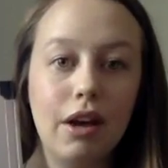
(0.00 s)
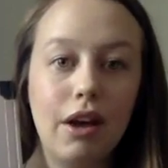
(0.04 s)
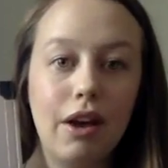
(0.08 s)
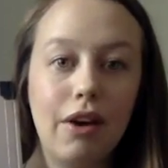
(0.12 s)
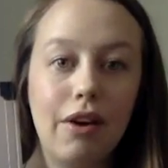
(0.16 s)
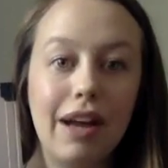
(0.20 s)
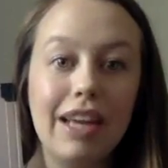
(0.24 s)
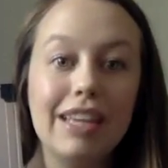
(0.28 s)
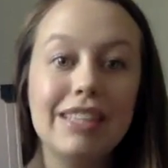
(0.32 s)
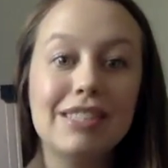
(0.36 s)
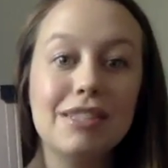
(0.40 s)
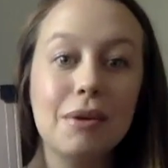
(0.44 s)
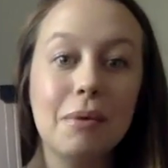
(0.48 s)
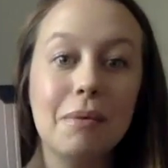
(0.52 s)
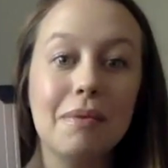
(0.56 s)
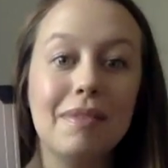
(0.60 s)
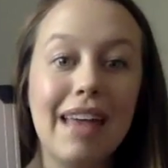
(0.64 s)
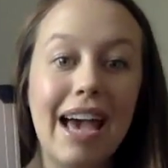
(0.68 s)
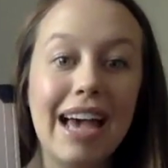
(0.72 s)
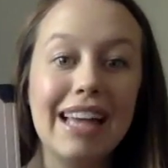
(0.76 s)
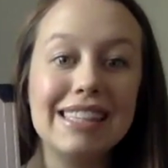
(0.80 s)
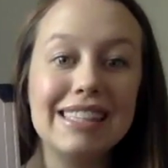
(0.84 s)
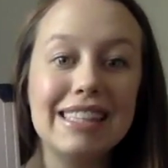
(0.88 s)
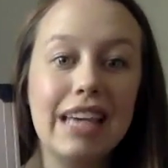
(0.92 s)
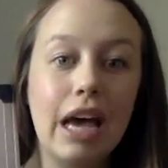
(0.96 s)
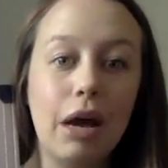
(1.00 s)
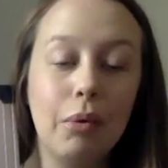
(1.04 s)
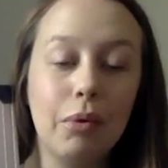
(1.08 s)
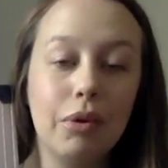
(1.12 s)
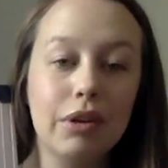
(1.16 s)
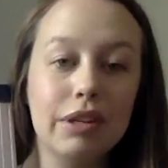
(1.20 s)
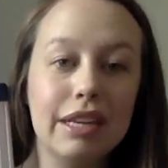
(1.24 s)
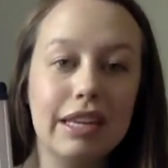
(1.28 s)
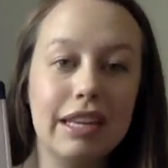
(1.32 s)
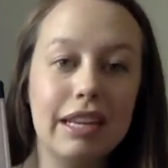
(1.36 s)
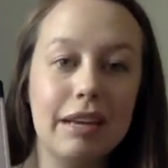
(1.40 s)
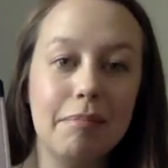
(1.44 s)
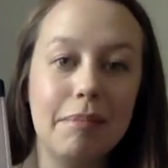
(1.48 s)
All right, so that's how we're
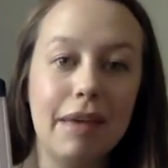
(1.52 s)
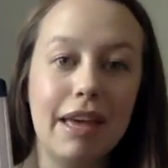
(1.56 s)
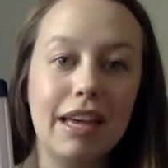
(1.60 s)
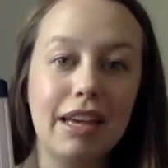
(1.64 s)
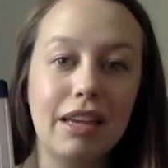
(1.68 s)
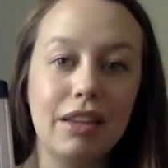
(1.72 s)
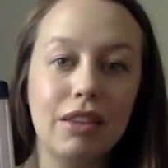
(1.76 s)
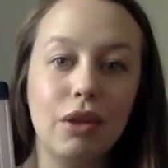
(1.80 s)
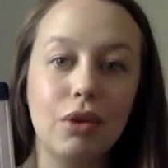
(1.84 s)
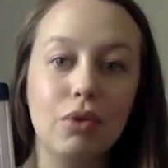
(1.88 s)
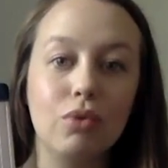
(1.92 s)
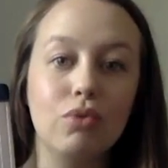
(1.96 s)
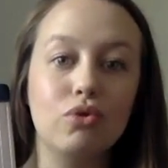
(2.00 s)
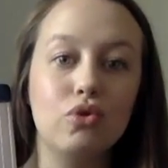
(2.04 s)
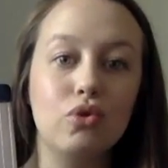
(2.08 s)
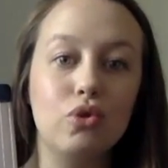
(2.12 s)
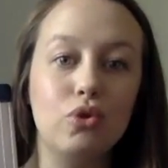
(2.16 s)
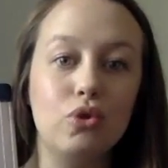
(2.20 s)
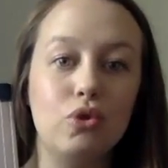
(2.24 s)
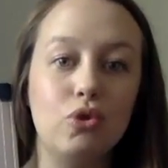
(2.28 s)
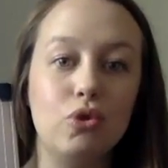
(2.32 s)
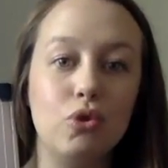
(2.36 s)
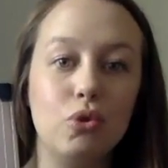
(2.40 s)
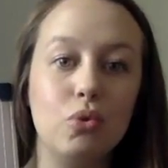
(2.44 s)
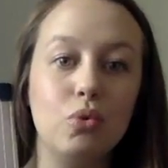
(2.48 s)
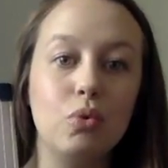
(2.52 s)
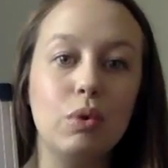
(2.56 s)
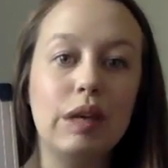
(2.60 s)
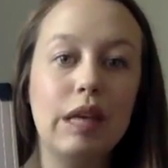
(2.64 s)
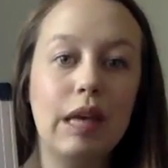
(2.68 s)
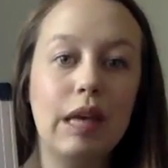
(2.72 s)
gonna make those do